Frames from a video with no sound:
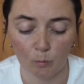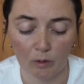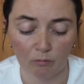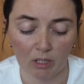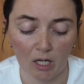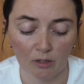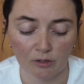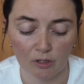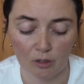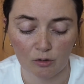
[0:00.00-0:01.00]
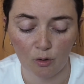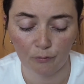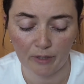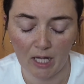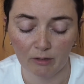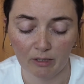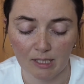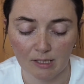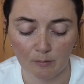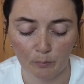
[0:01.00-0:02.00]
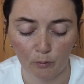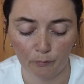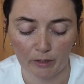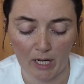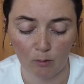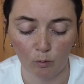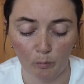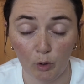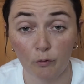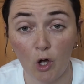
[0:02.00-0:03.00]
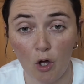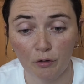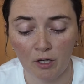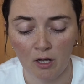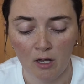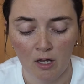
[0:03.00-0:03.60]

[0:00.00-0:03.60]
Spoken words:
with regards to sort of calories, but for now we'll move on.